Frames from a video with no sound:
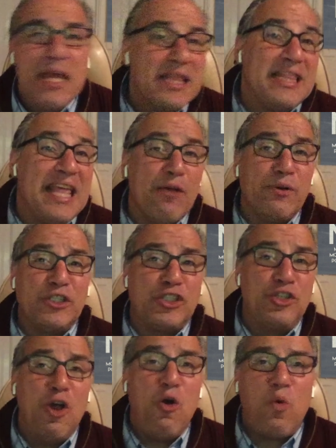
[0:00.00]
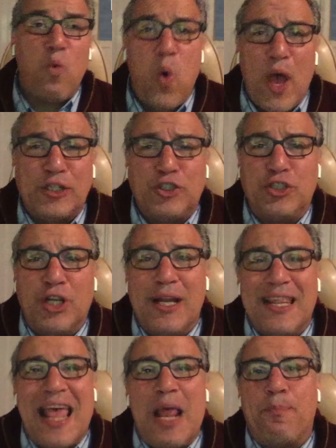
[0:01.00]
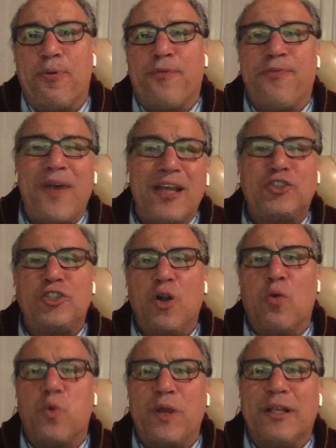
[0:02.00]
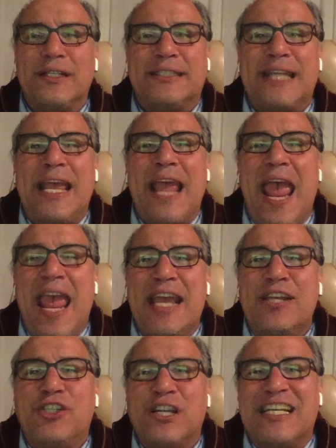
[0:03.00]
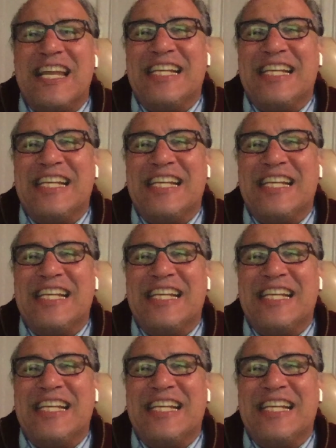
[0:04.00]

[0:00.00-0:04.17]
There is no question that a professional real estate agent